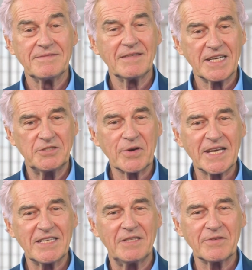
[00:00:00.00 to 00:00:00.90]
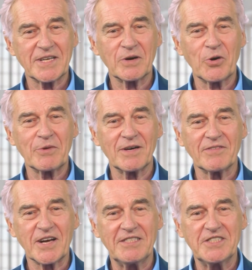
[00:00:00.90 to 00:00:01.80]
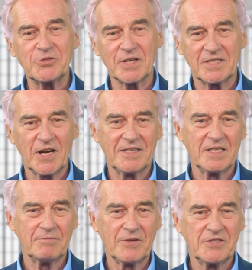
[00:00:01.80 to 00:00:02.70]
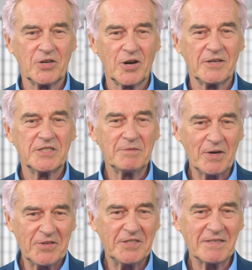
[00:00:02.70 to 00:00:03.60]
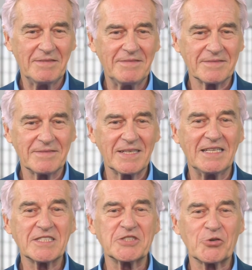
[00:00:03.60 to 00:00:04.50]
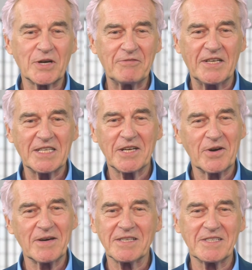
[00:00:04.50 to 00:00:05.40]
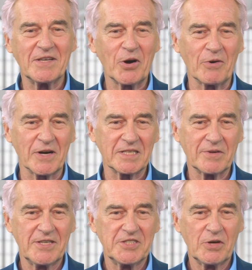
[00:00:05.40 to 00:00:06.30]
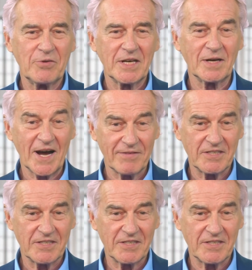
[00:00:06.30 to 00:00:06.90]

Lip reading: Expanding a bit on what we've learned this week on Newton's laws on motion. In this quick video, you'll learn about some real-life